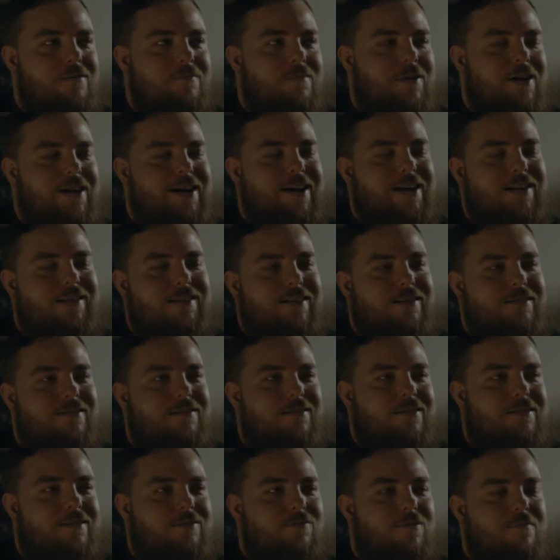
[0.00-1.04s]
I guess
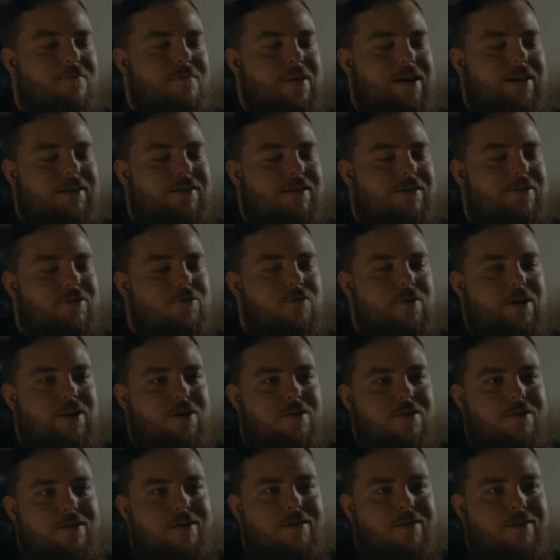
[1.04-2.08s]
it's what makes us who we are.